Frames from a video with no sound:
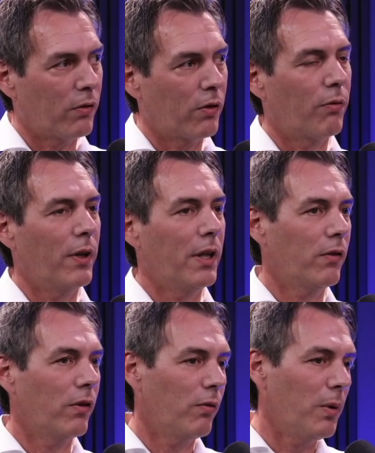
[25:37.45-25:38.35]
So, for
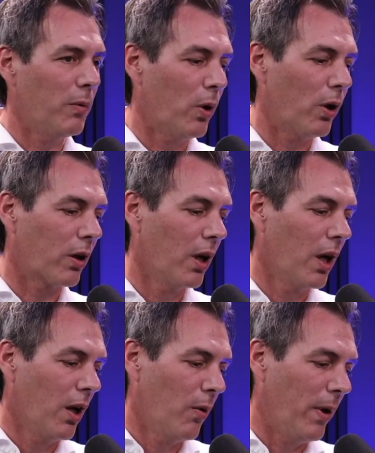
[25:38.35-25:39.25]
instance, we work
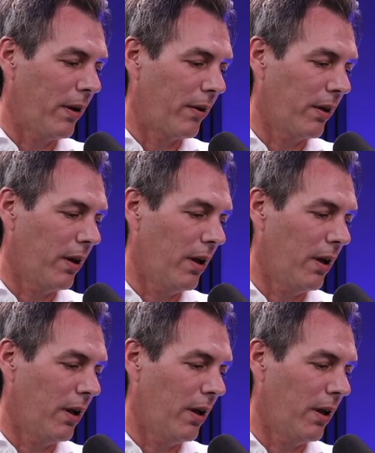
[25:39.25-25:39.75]
with